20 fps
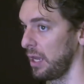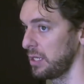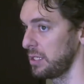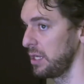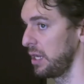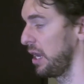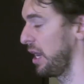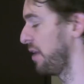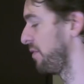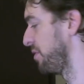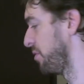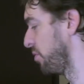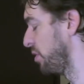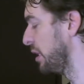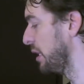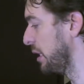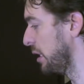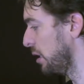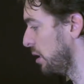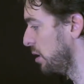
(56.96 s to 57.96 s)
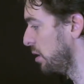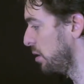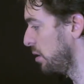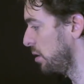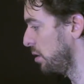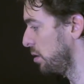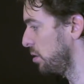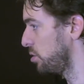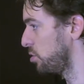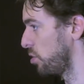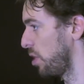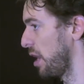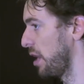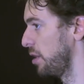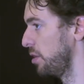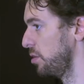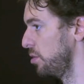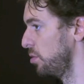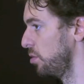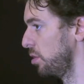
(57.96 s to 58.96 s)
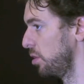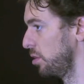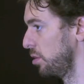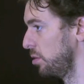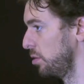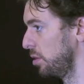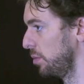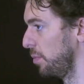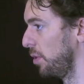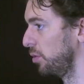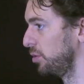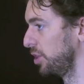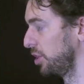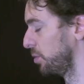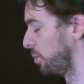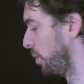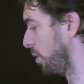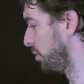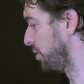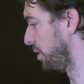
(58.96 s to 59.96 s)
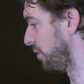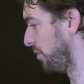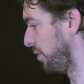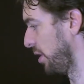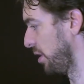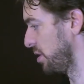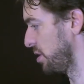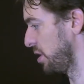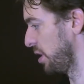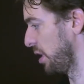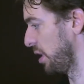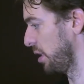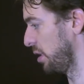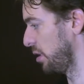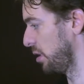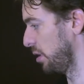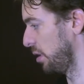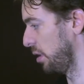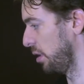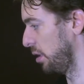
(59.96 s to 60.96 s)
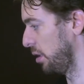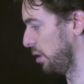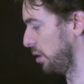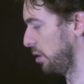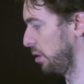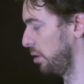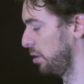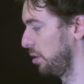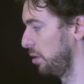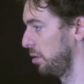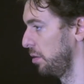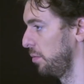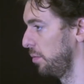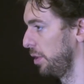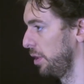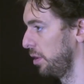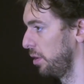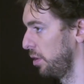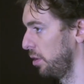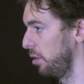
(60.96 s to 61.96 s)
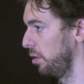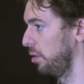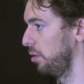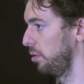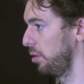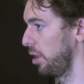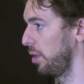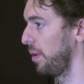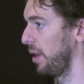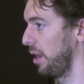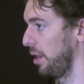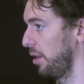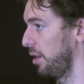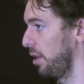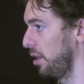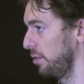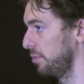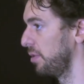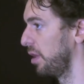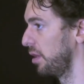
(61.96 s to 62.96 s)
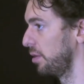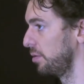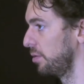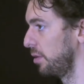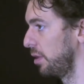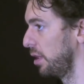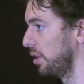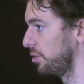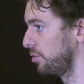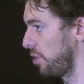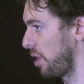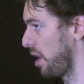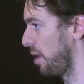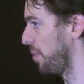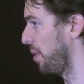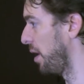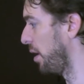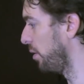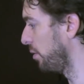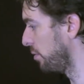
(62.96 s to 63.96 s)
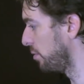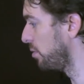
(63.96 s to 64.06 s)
I said, I haven't really tried to do the most explosive things yet. But little by little, I'll try them out,